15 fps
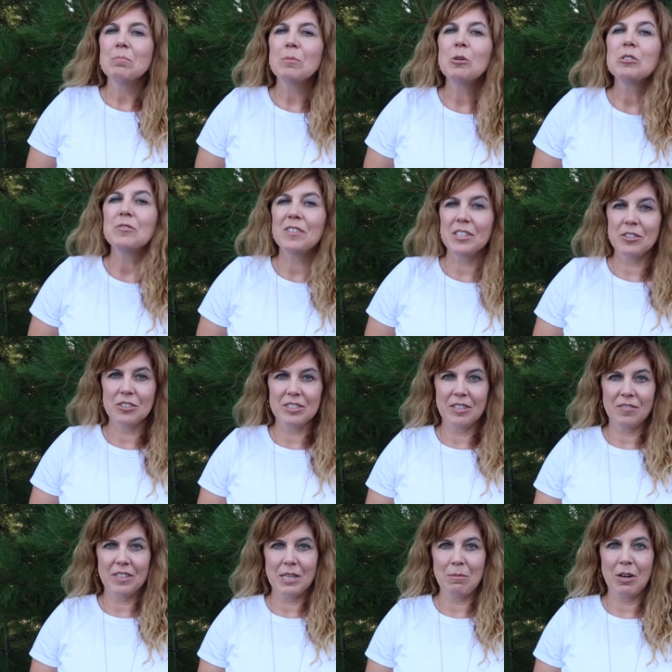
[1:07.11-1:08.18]
Most vendors
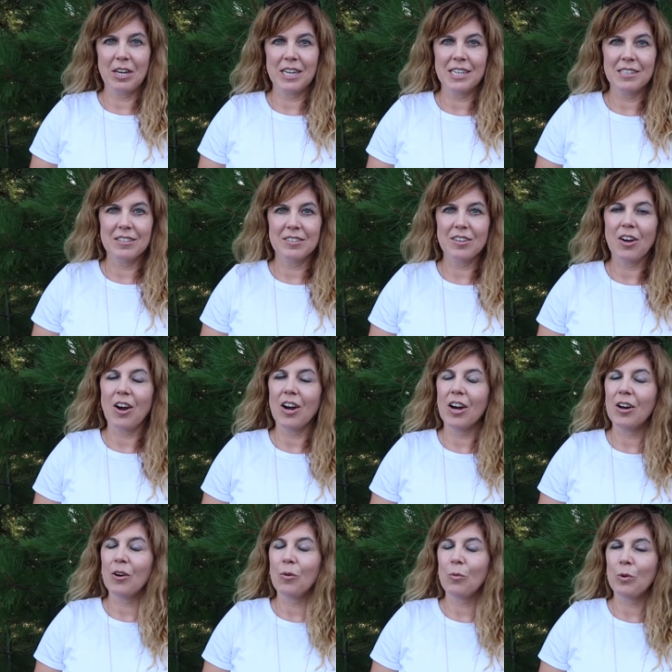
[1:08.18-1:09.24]
at flea markets
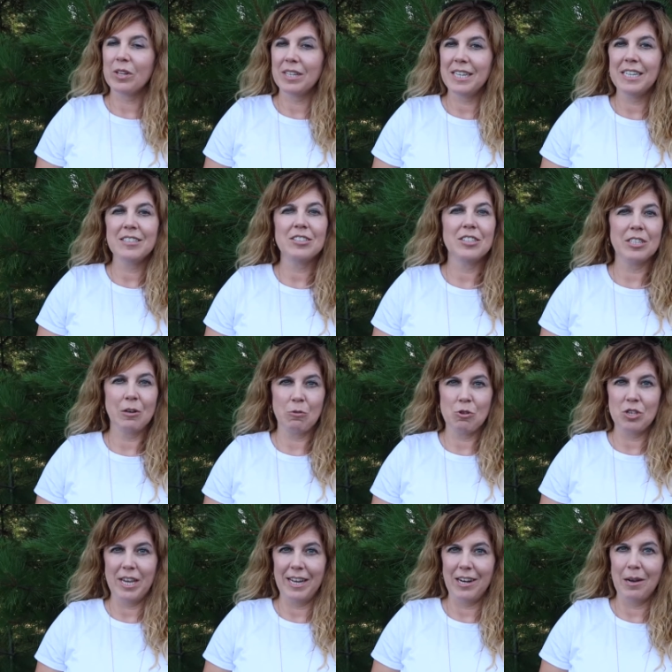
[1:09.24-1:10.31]
are willing to
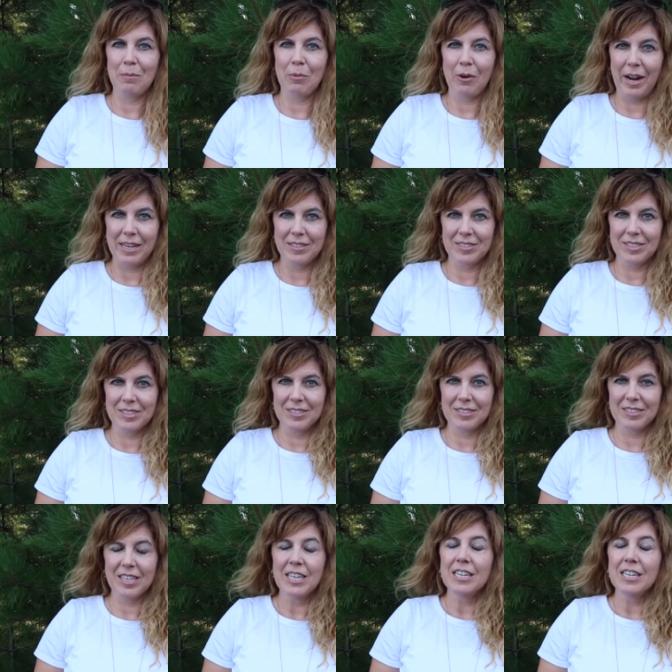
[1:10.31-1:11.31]
negotiate on prices.